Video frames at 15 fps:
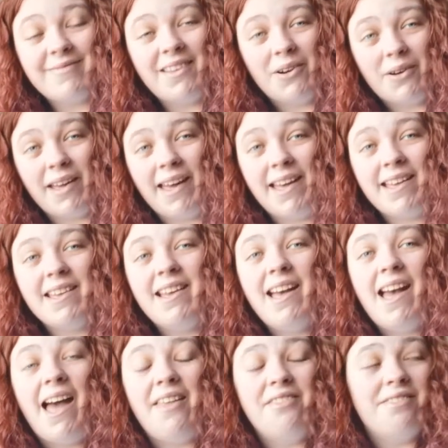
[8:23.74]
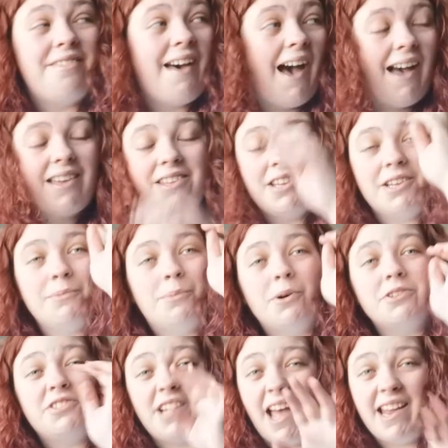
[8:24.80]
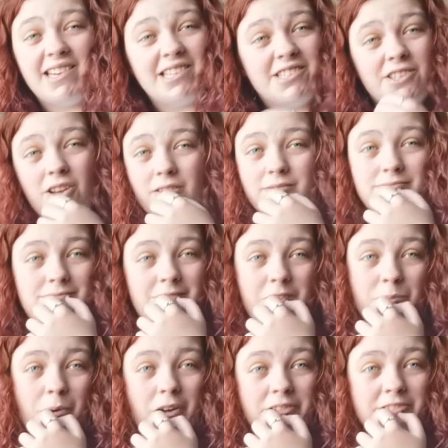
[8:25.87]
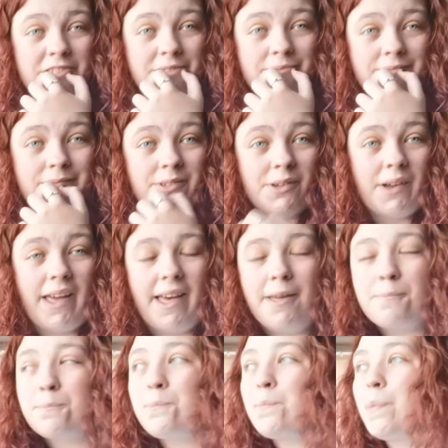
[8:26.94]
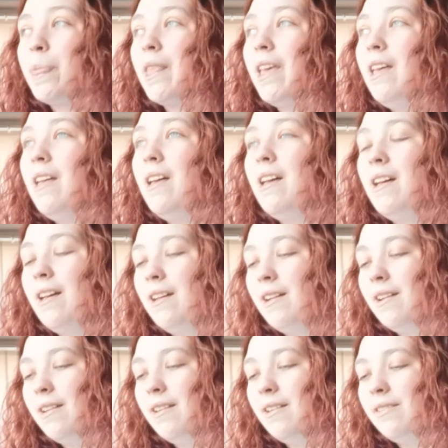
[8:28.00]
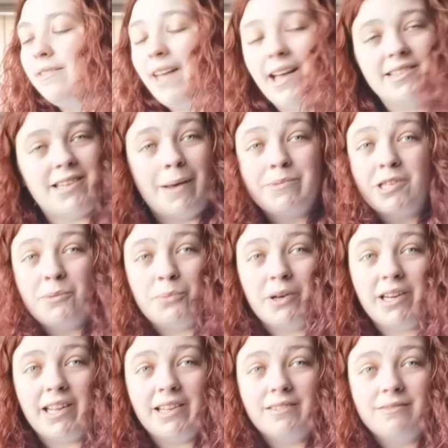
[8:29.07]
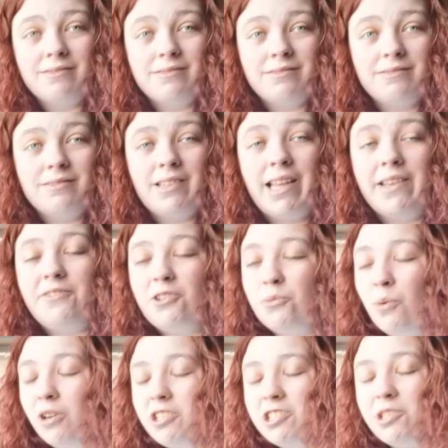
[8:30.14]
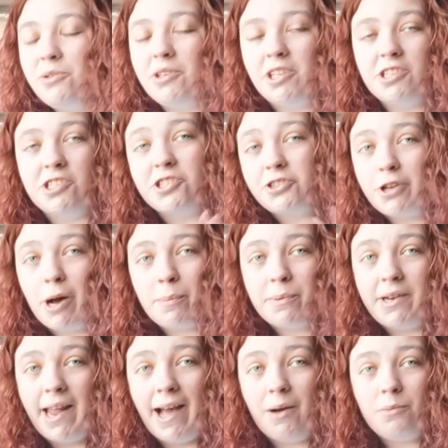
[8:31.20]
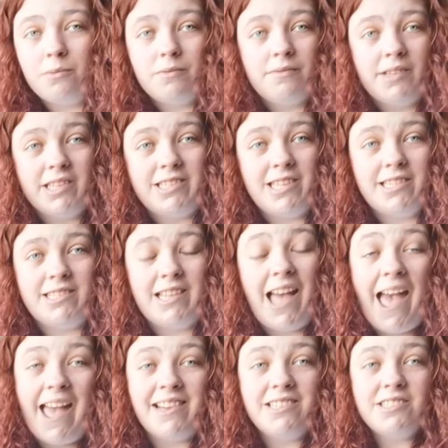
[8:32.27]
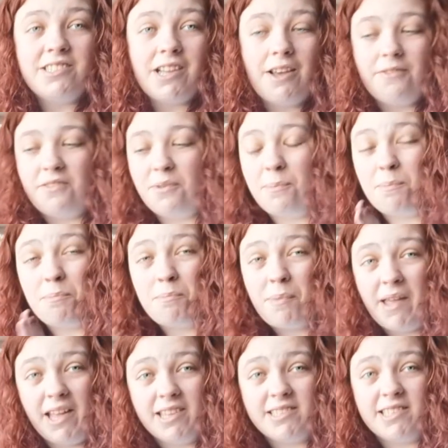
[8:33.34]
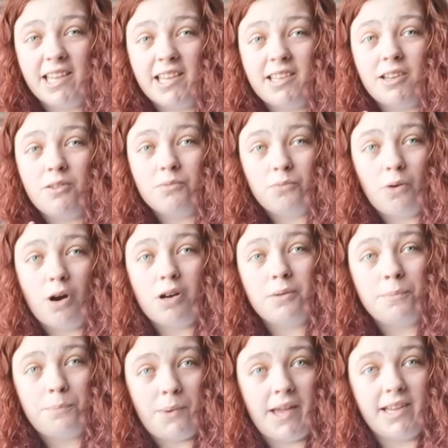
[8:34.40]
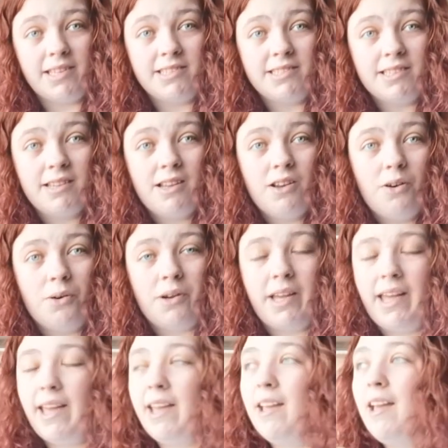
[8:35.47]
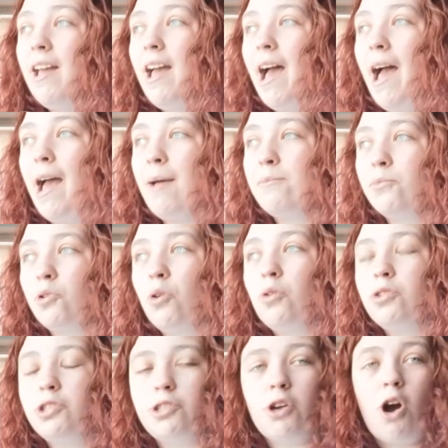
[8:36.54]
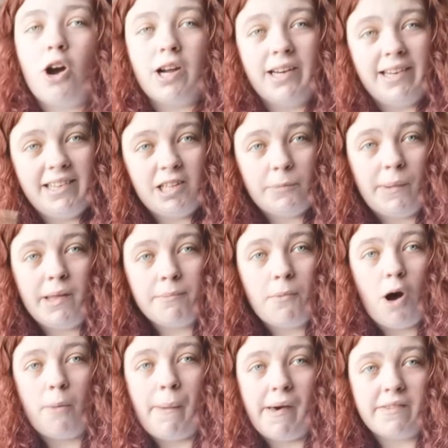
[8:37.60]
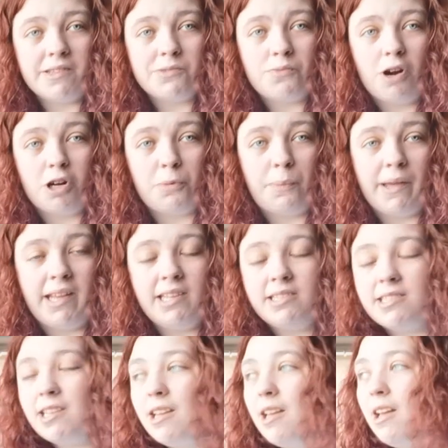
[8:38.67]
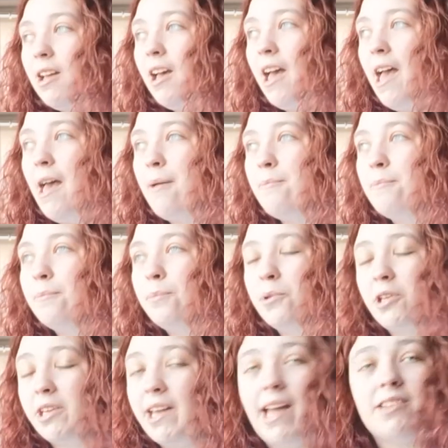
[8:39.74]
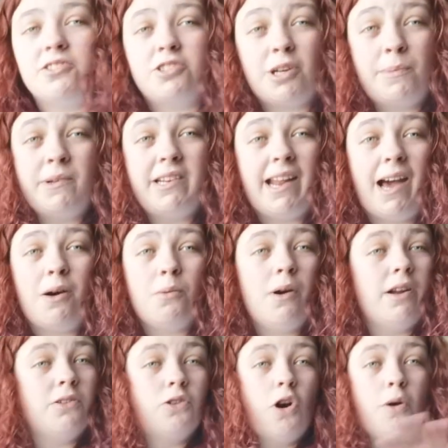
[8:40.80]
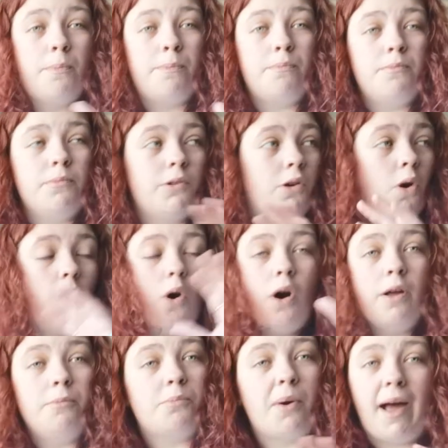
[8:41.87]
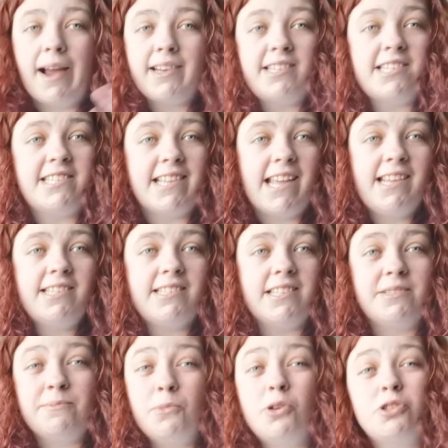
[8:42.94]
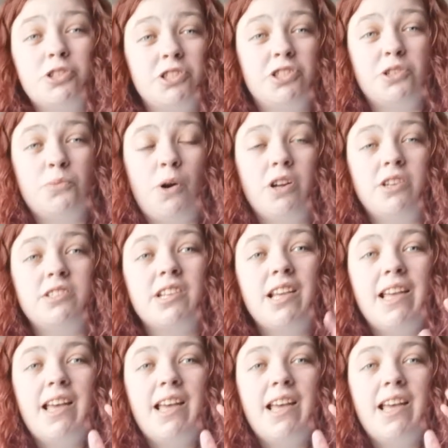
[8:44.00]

Okay, and that you can put to any song you want. Okay, that's absolutely brilliant. If you want to, you can stop now. This is the end of the basic rock beat. Okay, I'm going to talk a little bit more about this rock beat, but you can stop it now and go and practice it as much as you want.